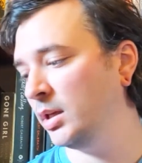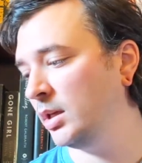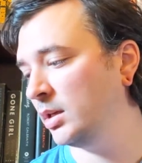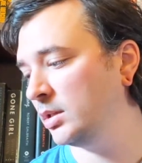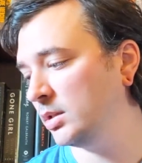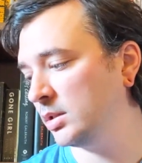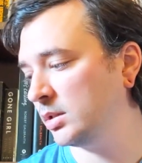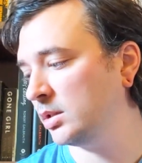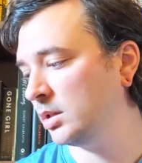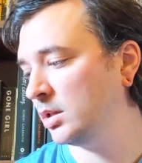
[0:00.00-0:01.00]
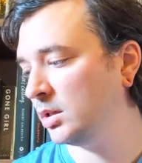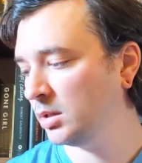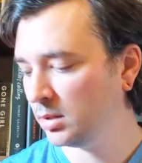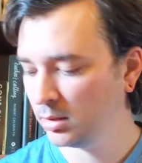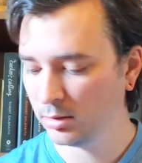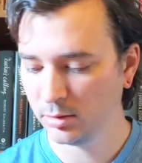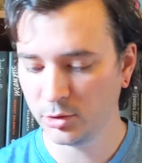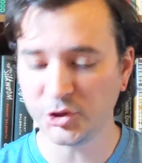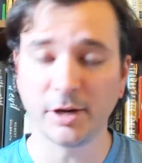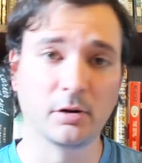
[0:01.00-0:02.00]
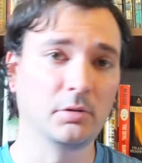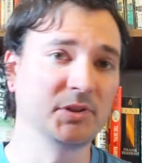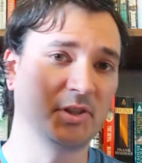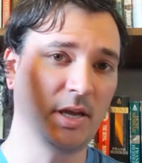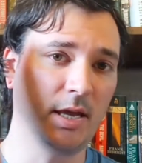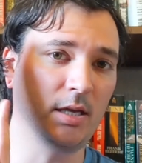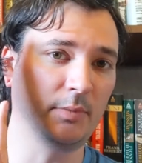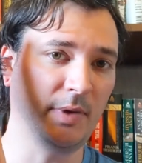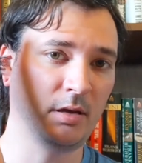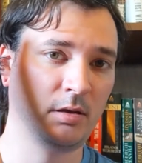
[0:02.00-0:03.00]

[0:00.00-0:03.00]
is Gerald's Game,